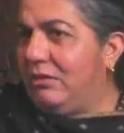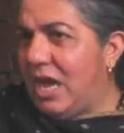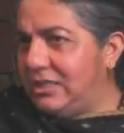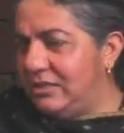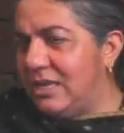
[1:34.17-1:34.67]

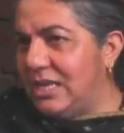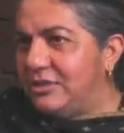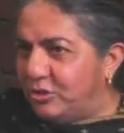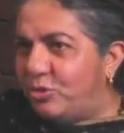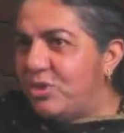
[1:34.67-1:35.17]

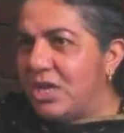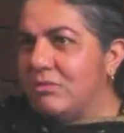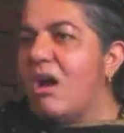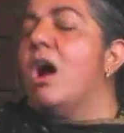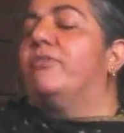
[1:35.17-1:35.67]
1993,
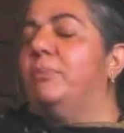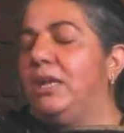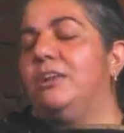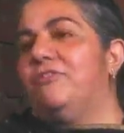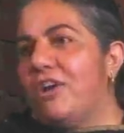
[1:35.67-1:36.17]

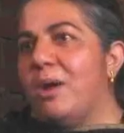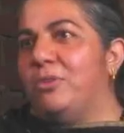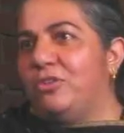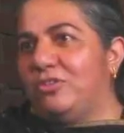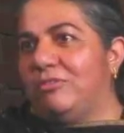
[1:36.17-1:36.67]
500,000
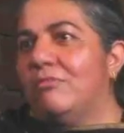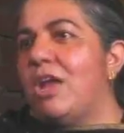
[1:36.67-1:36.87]
farmers.